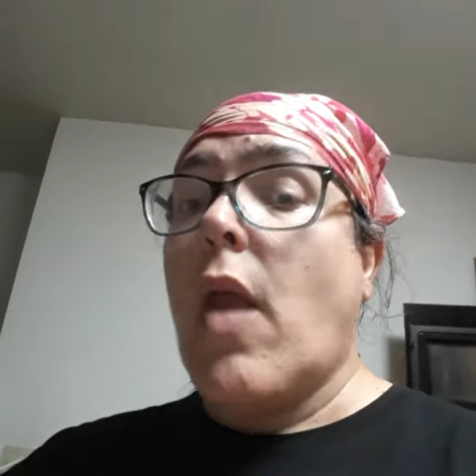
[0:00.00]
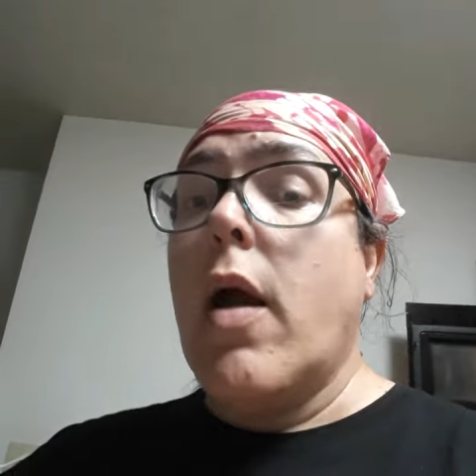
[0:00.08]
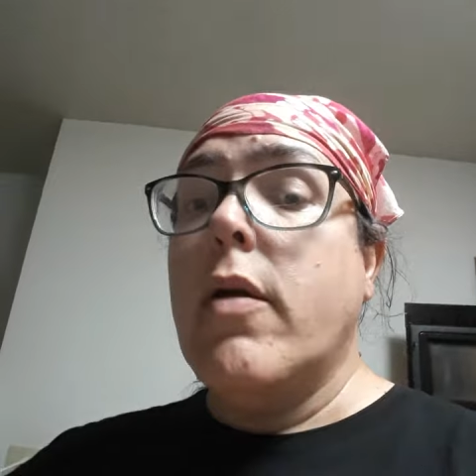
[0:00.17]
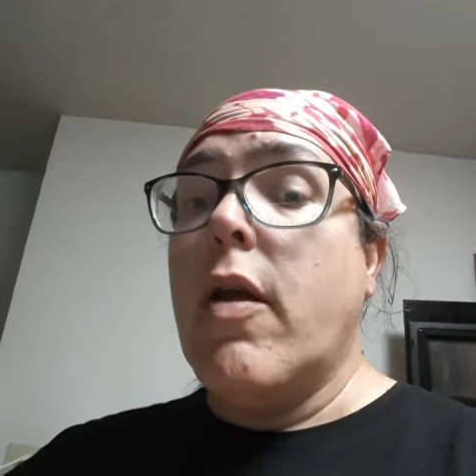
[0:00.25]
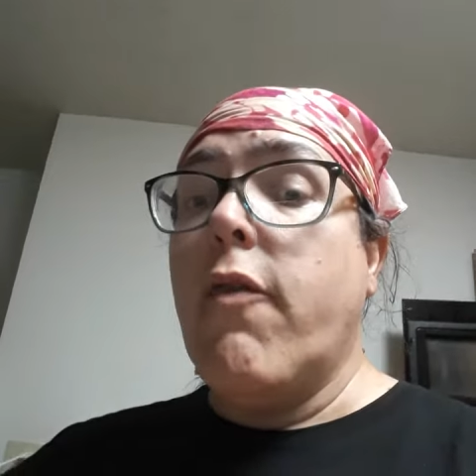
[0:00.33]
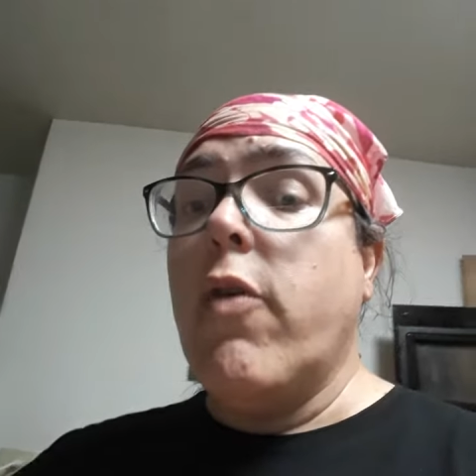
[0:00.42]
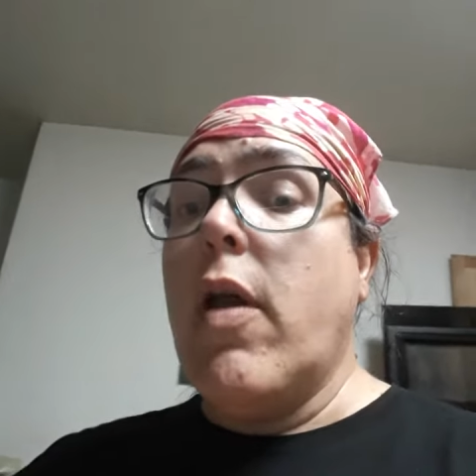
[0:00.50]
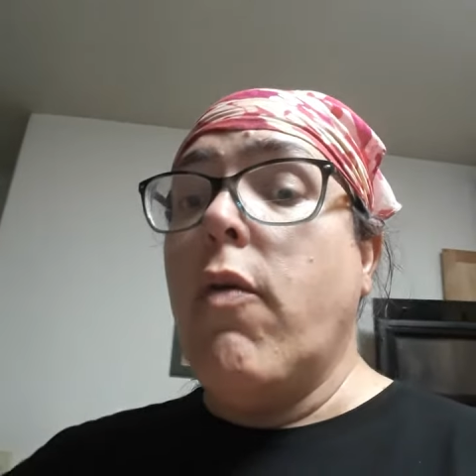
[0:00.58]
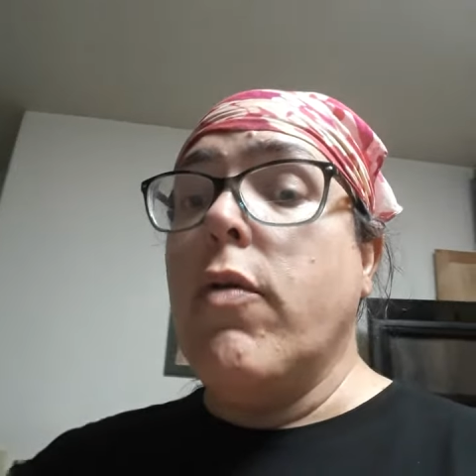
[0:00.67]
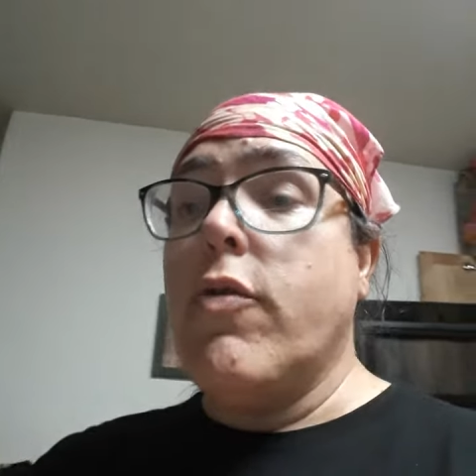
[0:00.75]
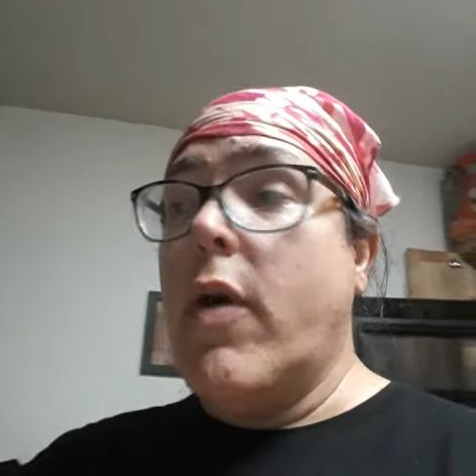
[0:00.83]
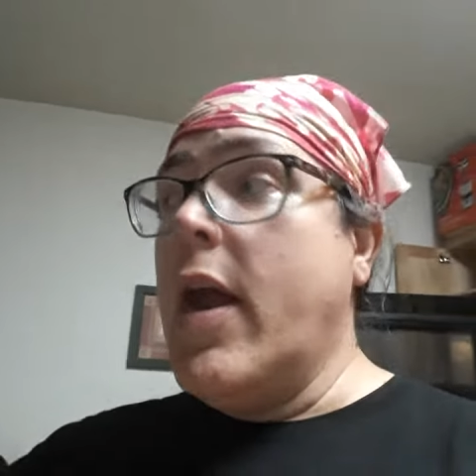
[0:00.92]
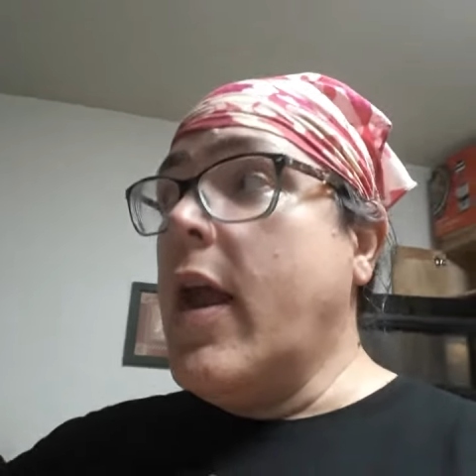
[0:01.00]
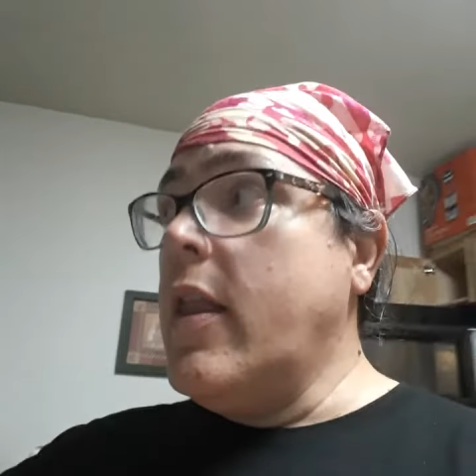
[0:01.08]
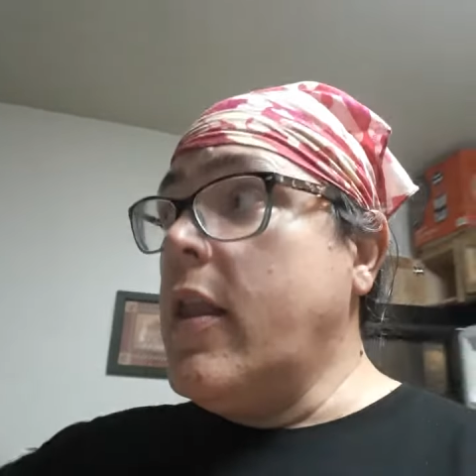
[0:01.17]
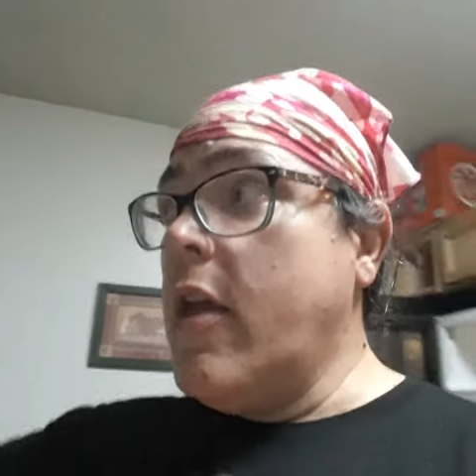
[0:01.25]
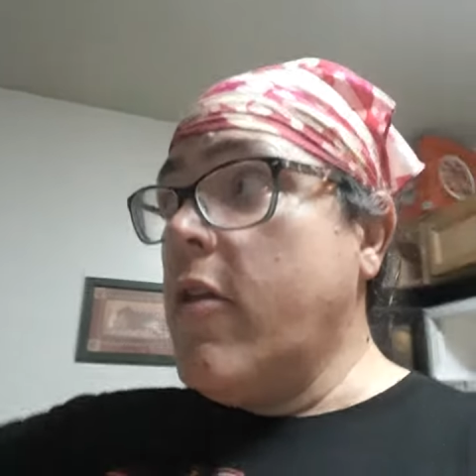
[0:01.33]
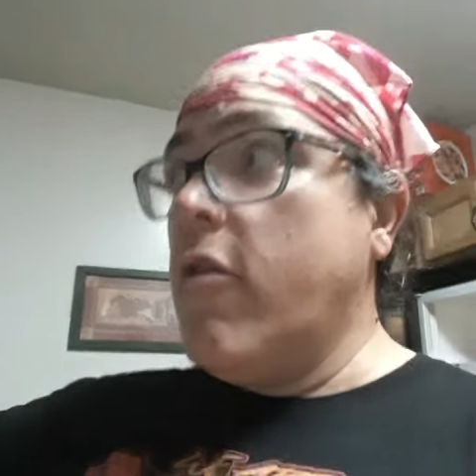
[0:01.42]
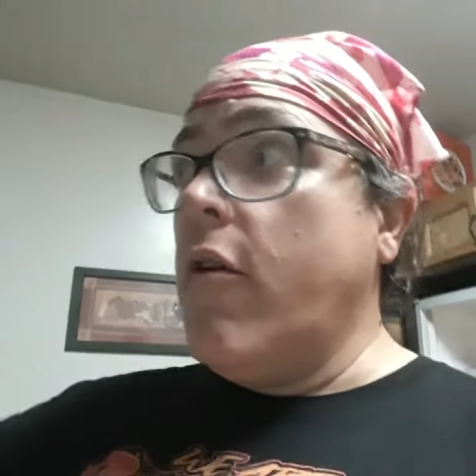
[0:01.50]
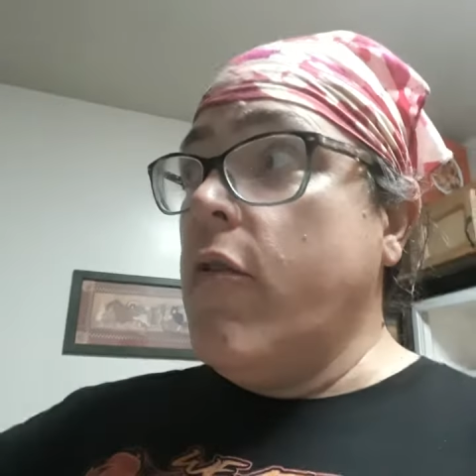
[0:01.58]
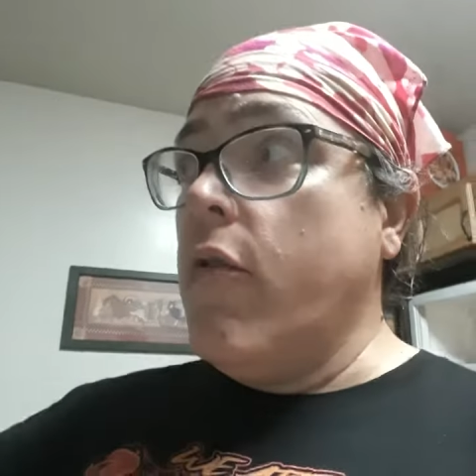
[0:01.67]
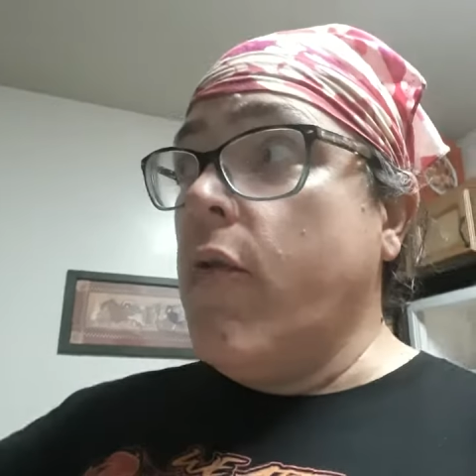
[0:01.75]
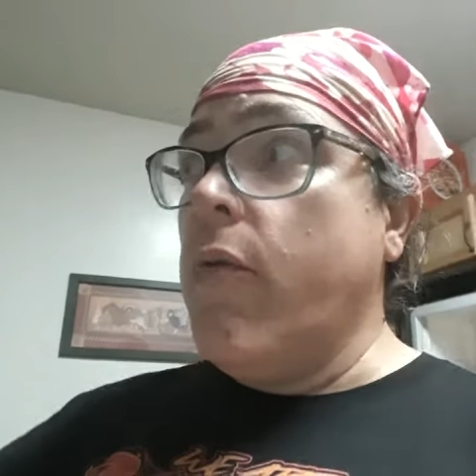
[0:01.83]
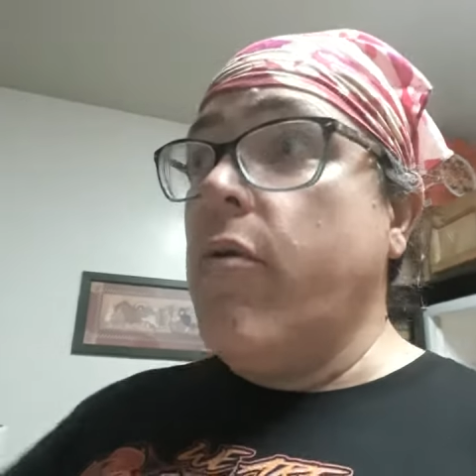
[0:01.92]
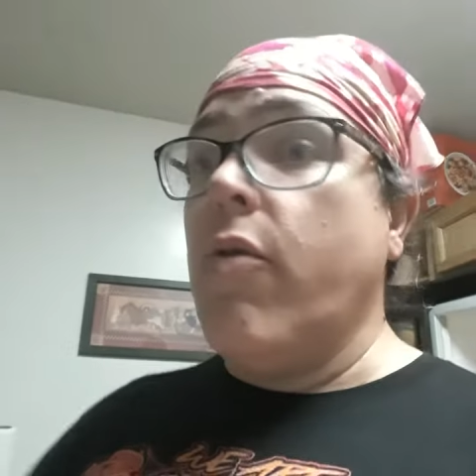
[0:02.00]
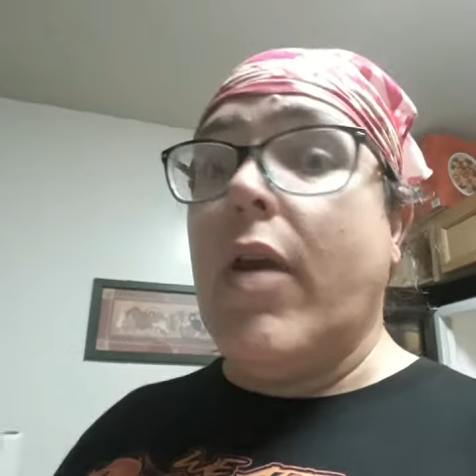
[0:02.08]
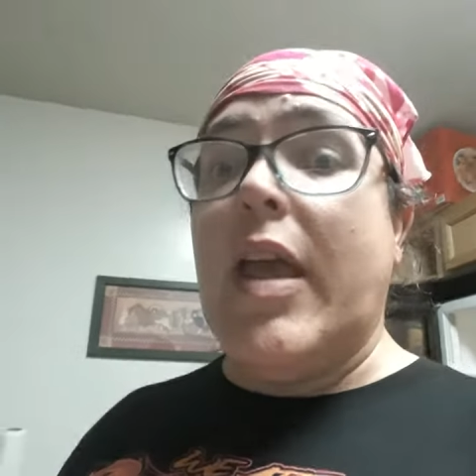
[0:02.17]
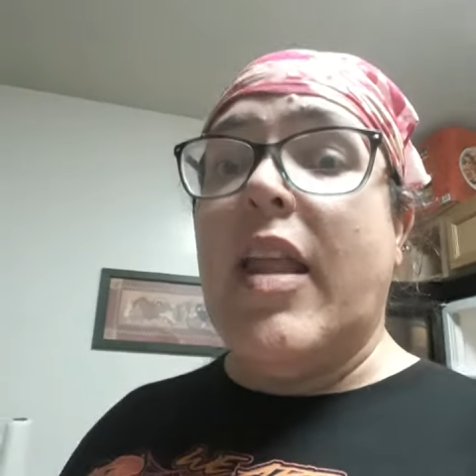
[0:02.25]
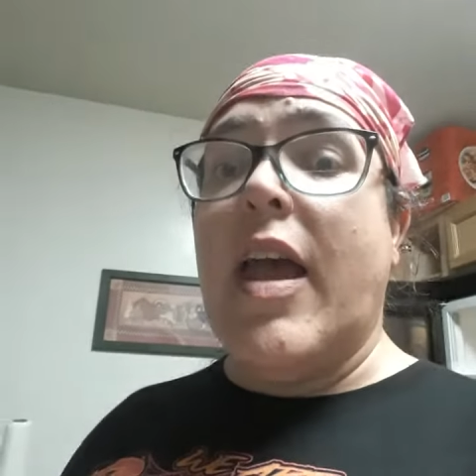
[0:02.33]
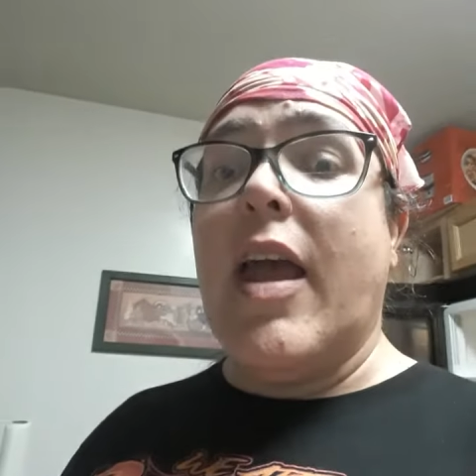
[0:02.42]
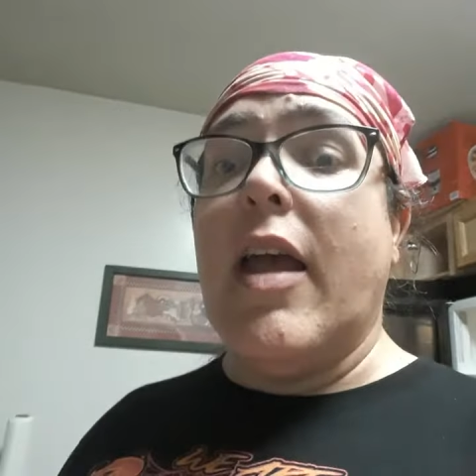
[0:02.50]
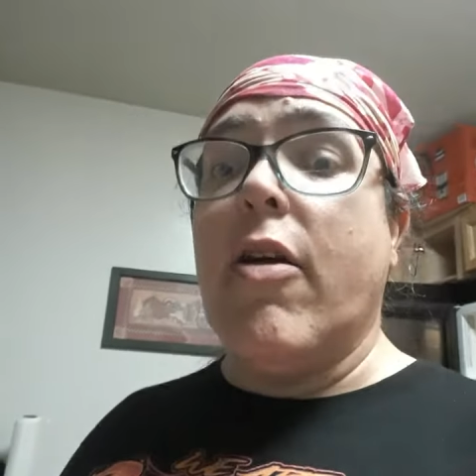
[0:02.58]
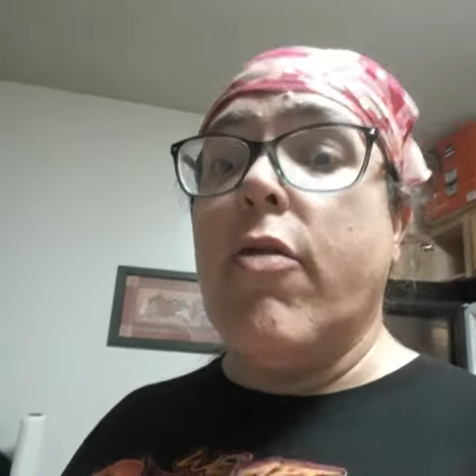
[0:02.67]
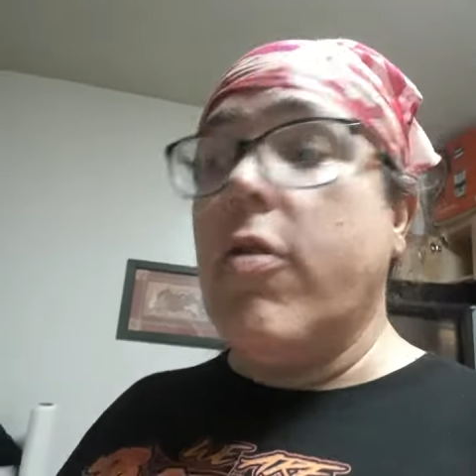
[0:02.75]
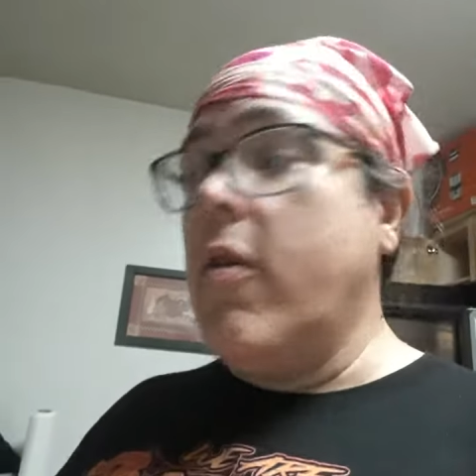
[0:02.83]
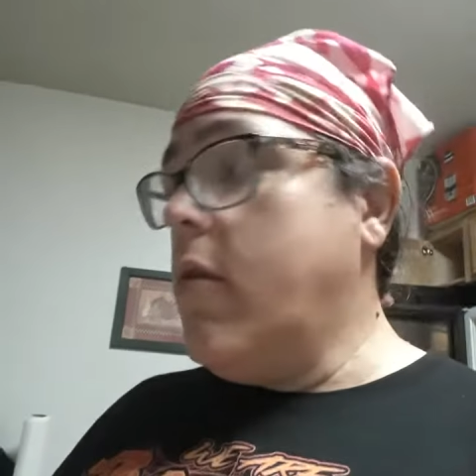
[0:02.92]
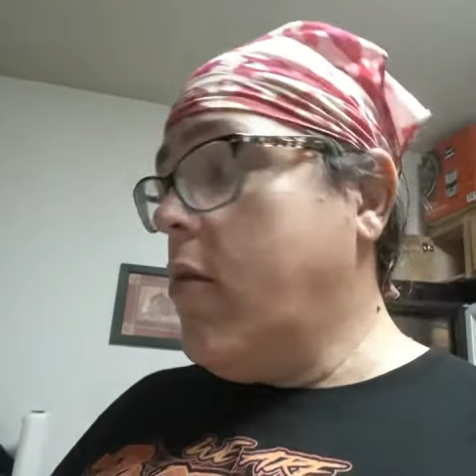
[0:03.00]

Definitely, I will try again next year to grow zucchini again because it